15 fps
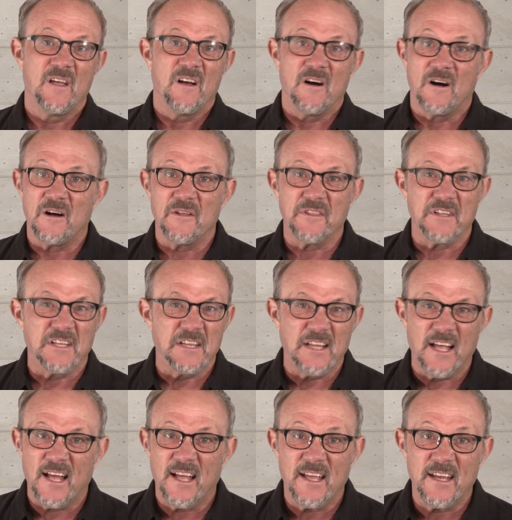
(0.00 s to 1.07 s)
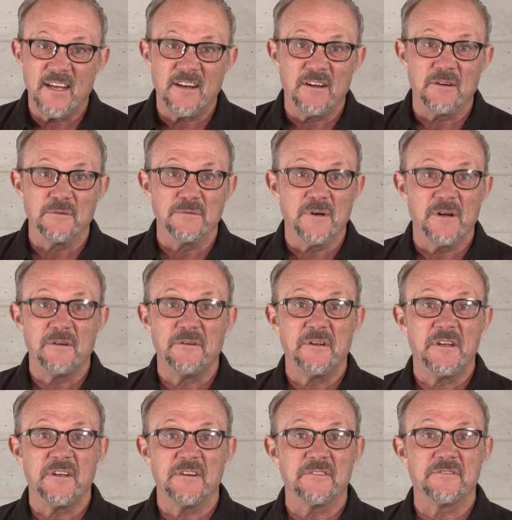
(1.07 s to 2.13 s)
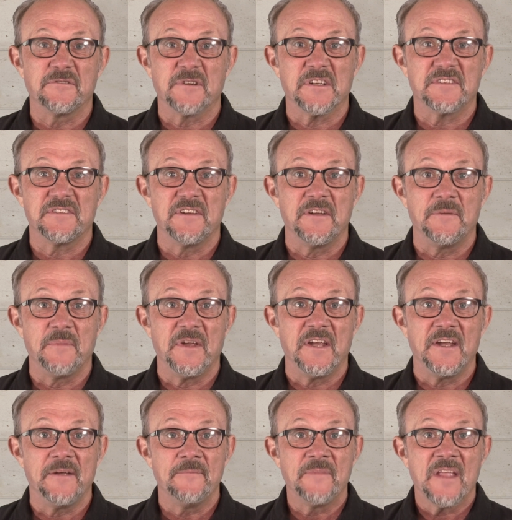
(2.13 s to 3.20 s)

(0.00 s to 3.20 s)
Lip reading: All the lying eroded your trust in me,